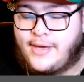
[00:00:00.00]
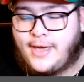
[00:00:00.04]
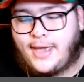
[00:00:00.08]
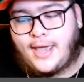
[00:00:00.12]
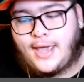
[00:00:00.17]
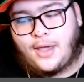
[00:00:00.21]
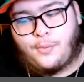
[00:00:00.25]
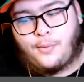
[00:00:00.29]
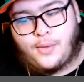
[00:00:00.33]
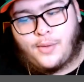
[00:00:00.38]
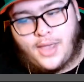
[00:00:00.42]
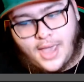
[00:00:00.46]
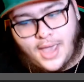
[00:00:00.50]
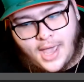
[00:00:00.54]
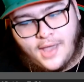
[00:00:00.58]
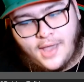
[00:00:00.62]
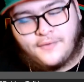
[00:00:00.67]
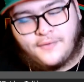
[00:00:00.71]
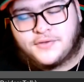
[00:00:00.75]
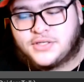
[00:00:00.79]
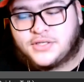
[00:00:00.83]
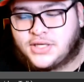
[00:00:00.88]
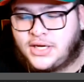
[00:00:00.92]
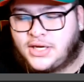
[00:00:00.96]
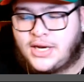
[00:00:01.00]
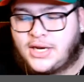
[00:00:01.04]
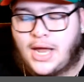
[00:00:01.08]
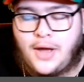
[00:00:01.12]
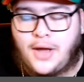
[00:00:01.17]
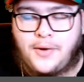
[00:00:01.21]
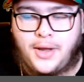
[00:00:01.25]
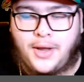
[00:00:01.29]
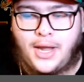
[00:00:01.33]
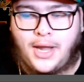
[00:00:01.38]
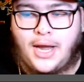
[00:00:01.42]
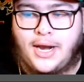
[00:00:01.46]
and we have seen how
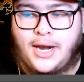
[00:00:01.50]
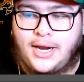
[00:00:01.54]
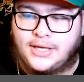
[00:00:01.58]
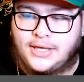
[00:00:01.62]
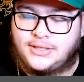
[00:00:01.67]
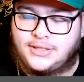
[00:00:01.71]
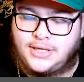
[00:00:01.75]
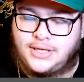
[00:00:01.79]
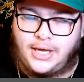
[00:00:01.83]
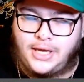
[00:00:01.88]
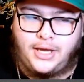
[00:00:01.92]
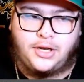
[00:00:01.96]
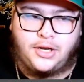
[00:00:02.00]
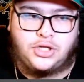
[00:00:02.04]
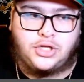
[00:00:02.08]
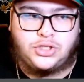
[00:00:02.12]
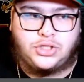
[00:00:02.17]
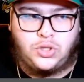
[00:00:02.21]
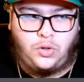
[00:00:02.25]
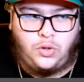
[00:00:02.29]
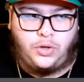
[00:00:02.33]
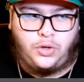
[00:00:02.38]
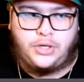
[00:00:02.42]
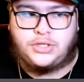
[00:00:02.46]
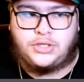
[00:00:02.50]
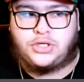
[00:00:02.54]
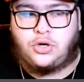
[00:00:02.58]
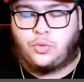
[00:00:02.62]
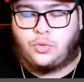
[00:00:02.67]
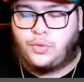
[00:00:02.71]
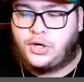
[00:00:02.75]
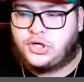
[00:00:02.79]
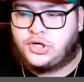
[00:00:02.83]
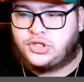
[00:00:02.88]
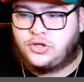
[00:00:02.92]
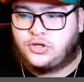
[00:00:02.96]
it kind of has taken a toll on his
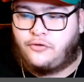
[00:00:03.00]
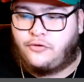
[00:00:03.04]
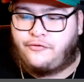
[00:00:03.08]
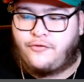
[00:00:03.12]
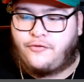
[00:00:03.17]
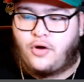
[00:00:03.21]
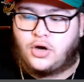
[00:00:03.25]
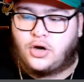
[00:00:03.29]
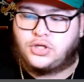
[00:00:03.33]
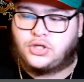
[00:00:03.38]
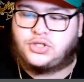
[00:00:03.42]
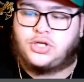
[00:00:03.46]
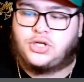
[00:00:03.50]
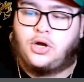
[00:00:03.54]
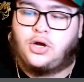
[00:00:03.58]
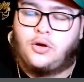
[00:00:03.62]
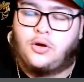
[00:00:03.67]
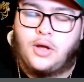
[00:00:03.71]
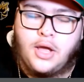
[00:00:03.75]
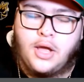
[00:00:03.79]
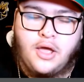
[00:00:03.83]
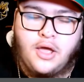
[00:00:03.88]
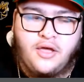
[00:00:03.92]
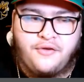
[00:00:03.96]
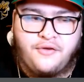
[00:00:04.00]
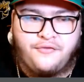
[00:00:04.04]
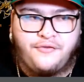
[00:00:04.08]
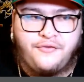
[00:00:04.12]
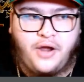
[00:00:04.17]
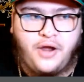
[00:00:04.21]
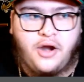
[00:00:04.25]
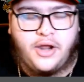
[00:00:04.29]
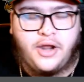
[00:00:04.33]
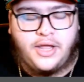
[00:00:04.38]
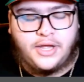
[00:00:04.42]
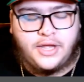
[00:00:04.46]
career so far. So
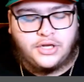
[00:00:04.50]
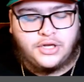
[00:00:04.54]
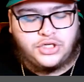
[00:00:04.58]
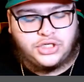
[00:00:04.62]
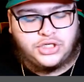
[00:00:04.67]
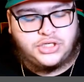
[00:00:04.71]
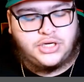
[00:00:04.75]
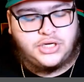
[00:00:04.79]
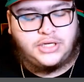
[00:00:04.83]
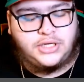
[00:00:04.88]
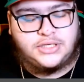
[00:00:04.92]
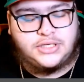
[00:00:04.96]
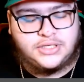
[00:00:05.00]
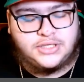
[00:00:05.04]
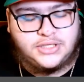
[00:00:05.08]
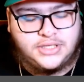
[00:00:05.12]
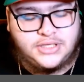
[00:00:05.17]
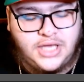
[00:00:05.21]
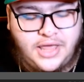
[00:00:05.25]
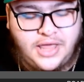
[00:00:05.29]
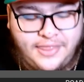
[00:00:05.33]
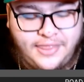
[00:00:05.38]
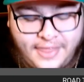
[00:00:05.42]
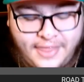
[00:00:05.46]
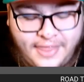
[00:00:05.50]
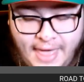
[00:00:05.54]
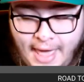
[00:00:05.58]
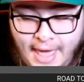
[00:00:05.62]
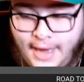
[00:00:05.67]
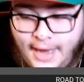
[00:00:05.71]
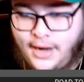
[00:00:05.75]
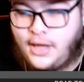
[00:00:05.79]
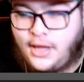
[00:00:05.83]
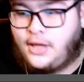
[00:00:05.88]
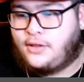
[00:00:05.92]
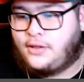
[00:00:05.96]
very interesting to see that
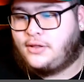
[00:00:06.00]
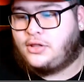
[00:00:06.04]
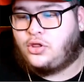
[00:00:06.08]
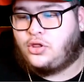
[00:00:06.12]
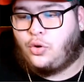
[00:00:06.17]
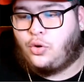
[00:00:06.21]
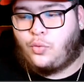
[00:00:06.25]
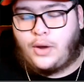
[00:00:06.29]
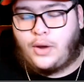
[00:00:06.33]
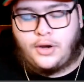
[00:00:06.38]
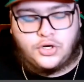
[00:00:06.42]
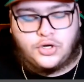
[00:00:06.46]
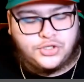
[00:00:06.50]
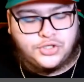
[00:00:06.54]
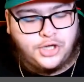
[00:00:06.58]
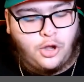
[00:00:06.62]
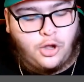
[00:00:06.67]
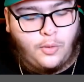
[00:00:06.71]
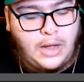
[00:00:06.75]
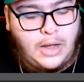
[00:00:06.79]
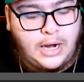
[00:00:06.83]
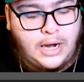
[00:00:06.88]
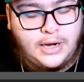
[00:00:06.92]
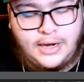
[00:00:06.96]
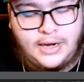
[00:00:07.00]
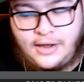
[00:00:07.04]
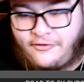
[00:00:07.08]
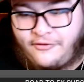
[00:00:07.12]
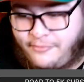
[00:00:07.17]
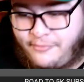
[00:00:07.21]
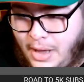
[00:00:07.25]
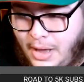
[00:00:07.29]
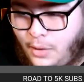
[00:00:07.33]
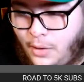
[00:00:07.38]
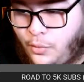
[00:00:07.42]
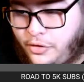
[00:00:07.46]
the Raiders go out and have
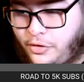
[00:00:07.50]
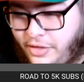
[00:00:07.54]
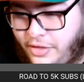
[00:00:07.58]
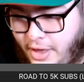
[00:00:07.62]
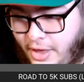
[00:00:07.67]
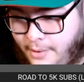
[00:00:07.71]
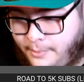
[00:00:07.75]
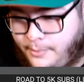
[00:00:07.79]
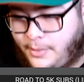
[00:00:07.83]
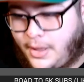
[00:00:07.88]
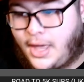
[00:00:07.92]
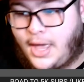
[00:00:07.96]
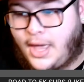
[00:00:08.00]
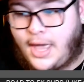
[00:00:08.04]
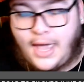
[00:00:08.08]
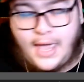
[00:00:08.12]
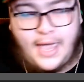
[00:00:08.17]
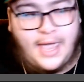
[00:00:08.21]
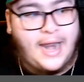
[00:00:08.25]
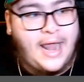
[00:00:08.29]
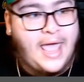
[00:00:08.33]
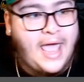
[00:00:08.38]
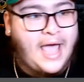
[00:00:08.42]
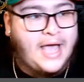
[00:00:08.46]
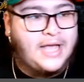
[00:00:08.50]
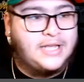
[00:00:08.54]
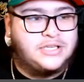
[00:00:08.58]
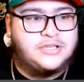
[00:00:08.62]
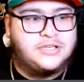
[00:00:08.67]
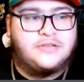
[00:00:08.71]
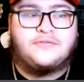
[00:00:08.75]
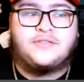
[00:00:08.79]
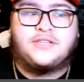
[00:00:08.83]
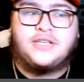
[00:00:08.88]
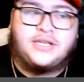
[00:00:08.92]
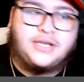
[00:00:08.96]
met with him. And as of
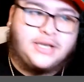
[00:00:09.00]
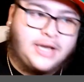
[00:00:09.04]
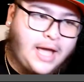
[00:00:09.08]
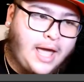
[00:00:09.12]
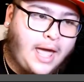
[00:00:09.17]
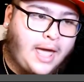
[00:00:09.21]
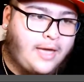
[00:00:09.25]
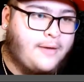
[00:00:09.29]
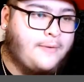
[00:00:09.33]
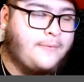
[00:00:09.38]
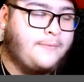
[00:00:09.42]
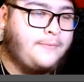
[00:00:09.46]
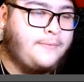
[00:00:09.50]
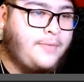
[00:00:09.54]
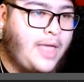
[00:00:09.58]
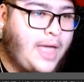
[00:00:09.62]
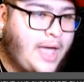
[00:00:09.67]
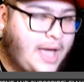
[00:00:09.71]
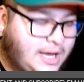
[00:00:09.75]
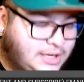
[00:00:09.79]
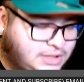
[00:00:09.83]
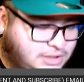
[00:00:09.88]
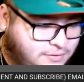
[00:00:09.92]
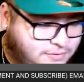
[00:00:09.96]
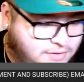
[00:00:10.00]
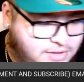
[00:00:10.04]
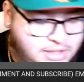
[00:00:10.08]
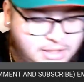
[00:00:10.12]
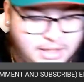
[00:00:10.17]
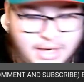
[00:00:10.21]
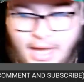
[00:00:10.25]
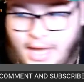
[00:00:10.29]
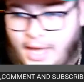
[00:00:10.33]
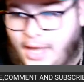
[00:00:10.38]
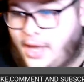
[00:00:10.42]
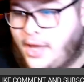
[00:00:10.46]

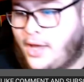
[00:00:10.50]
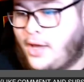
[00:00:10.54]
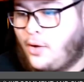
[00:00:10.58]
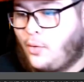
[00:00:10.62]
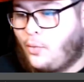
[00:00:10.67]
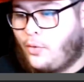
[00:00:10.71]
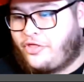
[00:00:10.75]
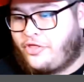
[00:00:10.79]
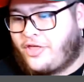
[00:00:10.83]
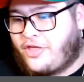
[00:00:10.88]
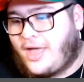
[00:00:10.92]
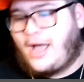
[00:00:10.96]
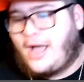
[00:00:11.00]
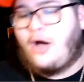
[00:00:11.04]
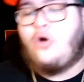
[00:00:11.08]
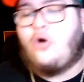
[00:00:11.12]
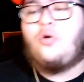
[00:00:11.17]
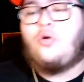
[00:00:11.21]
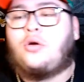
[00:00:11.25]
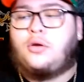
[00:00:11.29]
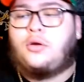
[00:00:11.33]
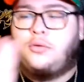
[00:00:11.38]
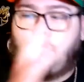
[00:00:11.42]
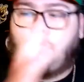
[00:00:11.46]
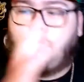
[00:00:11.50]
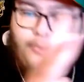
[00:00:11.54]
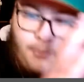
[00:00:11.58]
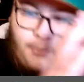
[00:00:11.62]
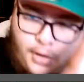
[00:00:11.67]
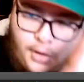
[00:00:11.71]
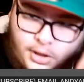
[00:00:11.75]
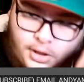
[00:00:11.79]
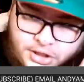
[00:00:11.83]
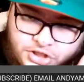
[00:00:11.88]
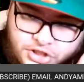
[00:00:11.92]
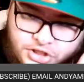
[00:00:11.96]
today, without
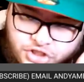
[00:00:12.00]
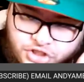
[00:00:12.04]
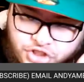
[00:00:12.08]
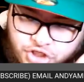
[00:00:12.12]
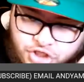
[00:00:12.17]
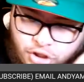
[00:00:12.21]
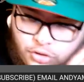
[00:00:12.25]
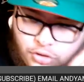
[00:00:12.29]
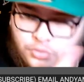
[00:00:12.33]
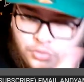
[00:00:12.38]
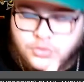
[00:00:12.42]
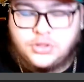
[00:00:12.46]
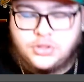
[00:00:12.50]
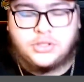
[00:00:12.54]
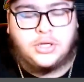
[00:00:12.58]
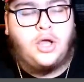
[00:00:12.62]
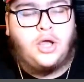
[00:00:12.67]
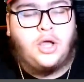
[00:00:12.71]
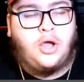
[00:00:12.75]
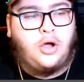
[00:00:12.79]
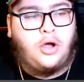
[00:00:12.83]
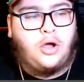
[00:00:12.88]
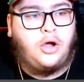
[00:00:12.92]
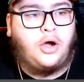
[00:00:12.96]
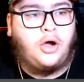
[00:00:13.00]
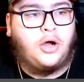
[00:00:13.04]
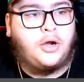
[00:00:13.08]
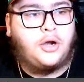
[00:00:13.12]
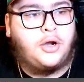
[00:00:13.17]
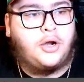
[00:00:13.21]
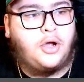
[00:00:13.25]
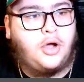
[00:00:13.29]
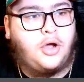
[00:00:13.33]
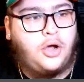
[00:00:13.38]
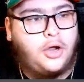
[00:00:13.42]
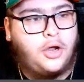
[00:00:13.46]
Marcus Jones
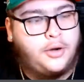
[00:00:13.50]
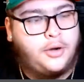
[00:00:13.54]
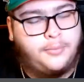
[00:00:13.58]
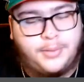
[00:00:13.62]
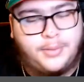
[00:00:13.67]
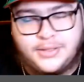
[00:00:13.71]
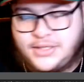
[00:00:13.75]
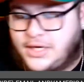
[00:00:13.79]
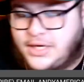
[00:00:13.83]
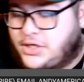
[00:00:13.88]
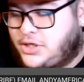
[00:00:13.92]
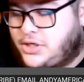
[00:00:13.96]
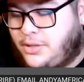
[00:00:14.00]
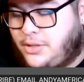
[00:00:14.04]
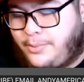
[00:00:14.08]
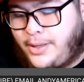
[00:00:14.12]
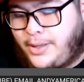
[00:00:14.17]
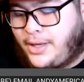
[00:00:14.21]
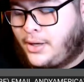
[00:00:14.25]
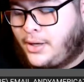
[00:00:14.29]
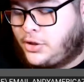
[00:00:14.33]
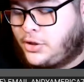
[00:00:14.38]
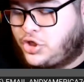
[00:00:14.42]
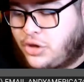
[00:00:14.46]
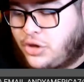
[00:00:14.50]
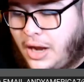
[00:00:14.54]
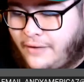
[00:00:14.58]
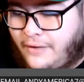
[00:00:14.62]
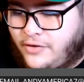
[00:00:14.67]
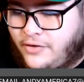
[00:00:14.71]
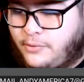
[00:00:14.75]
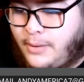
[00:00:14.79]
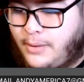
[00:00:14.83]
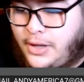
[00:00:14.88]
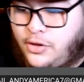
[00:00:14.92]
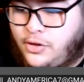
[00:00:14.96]
on potentially being drafted
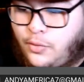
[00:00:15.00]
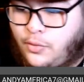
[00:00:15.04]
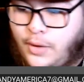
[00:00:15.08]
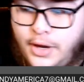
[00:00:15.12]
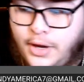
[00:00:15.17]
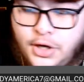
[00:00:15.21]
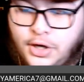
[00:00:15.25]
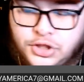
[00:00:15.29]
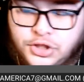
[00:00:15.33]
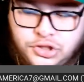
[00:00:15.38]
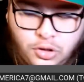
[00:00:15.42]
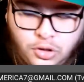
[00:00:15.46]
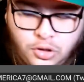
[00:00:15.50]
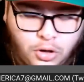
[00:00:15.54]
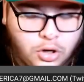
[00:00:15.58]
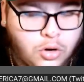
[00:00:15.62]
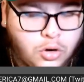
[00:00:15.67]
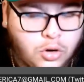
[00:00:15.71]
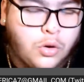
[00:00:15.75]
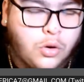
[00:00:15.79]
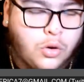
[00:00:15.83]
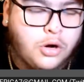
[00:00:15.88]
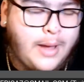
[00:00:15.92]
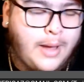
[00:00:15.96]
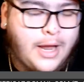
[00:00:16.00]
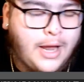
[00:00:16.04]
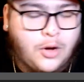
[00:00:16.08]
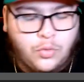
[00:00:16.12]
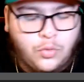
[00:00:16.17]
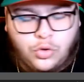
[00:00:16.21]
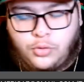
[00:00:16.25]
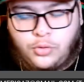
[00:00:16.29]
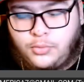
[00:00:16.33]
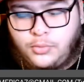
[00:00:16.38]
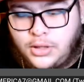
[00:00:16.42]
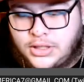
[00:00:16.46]
by the Raiders, our cornerback
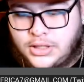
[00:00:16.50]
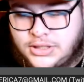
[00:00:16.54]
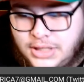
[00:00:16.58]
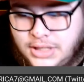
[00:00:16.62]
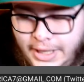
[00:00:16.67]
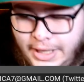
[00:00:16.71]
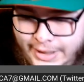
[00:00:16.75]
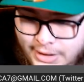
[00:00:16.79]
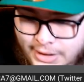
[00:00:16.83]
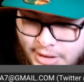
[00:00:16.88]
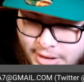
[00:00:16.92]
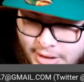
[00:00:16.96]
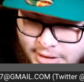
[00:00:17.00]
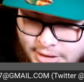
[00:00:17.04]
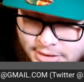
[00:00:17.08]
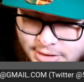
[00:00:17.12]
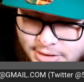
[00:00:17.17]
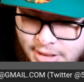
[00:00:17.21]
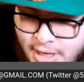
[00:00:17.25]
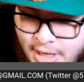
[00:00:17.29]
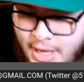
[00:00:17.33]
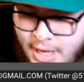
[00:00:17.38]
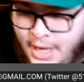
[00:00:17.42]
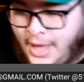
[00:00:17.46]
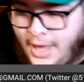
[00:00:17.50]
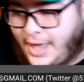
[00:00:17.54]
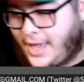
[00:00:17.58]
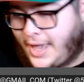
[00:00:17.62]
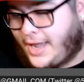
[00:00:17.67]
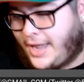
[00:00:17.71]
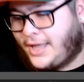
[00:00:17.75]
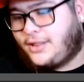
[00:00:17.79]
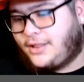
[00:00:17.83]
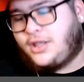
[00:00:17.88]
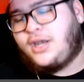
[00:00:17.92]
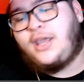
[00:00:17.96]
room looks like this.
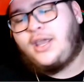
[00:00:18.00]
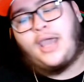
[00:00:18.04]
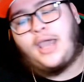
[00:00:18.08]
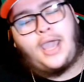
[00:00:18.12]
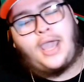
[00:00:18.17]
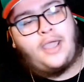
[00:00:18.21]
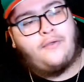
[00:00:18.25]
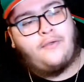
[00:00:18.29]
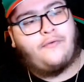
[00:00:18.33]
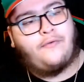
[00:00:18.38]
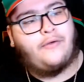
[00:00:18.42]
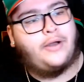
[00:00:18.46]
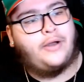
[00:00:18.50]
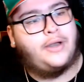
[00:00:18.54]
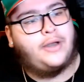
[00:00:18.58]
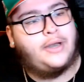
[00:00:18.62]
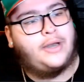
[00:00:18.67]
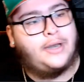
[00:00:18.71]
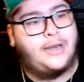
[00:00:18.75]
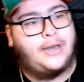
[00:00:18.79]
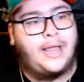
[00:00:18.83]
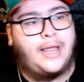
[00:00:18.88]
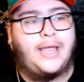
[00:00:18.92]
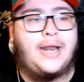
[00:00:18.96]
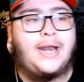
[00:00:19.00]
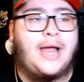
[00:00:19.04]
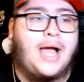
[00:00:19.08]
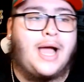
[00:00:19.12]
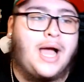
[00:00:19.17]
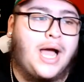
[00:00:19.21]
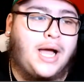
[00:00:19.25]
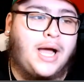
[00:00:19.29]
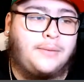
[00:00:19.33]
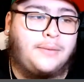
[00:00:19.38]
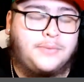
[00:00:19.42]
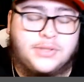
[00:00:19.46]
Anthony Averett, Nate
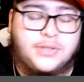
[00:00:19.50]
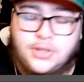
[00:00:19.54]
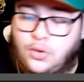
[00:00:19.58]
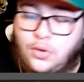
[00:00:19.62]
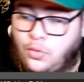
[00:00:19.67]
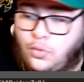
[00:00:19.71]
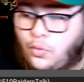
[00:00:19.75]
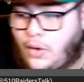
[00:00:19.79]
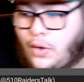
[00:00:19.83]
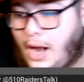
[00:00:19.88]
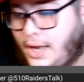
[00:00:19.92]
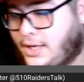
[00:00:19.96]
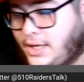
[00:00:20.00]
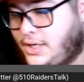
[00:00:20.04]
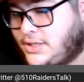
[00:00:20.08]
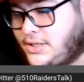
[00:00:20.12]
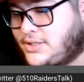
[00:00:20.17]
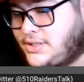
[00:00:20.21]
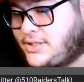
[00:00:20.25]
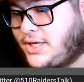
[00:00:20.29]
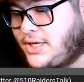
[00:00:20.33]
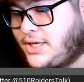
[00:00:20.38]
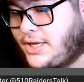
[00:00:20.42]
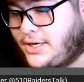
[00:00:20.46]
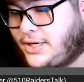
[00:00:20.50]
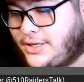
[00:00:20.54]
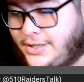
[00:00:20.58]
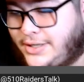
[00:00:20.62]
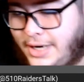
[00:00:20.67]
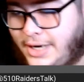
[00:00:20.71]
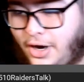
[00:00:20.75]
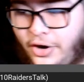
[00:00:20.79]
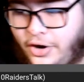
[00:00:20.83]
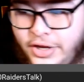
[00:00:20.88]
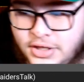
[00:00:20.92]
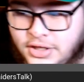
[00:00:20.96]
Hobbs, Rocky Sin,
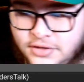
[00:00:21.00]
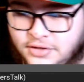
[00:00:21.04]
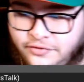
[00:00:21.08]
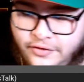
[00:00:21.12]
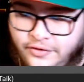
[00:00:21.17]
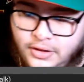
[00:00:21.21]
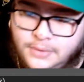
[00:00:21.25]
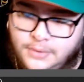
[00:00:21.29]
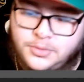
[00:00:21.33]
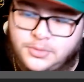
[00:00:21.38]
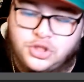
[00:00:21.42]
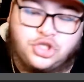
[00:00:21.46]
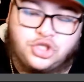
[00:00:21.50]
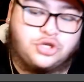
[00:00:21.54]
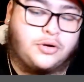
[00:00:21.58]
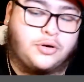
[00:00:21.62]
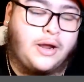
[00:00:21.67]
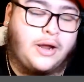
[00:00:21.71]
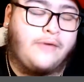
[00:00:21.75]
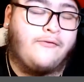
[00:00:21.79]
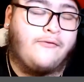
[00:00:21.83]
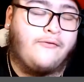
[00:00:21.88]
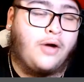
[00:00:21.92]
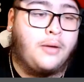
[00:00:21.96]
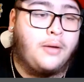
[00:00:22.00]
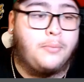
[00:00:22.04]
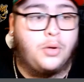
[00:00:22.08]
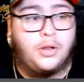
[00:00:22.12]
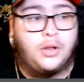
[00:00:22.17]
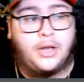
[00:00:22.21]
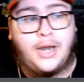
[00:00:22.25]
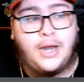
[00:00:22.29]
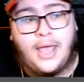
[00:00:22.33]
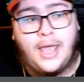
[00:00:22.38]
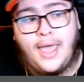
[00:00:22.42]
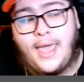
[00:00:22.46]
Darius Phillips, Trayvon Mullen,
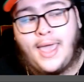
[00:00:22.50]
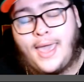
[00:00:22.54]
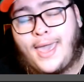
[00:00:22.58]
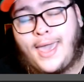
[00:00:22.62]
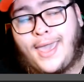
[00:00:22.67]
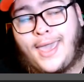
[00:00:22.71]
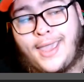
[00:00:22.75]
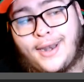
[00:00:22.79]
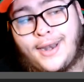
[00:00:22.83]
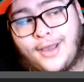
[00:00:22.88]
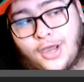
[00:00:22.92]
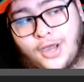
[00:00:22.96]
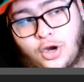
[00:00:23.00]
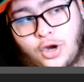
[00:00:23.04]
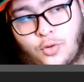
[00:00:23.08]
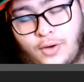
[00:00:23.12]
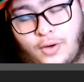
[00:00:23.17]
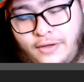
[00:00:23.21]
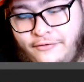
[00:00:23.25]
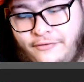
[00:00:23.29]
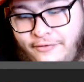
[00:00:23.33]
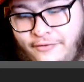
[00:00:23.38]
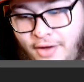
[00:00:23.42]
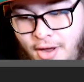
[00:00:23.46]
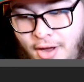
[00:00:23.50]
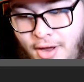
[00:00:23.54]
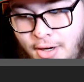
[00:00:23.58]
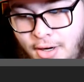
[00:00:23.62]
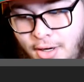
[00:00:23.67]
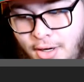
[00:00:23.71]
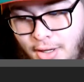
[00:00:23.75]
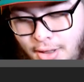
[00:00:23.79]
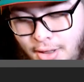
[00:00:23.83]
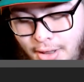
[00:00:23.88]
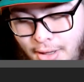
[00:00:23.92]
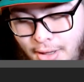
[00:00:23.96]
and Cravon
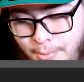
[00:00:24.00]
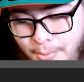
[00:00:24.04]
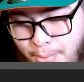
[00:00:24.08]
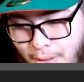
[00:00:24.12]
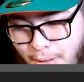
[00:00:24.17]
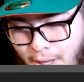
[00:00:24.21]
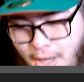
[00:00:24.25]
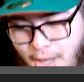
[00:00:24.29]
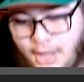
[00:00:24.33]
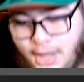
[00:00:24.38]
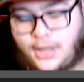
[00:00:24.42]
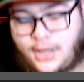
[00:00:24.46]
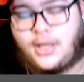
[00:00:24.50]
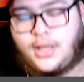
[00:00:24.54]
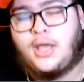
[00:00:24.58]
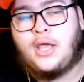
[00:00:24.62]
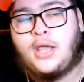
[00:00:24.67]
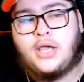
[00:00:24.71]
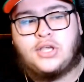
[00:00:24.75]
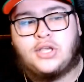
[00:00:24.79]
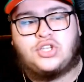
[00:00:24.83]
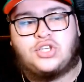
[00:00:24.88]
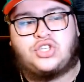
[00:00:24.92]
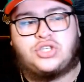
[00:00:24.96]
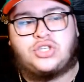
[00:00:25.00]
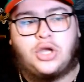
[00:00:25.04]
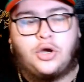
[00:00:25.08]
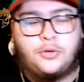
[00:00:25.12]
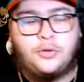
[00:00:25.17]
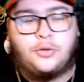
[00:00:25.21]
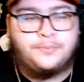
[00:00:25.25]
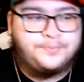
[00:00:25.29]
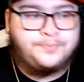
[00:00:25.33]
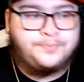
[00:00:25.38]
LeBlanc. So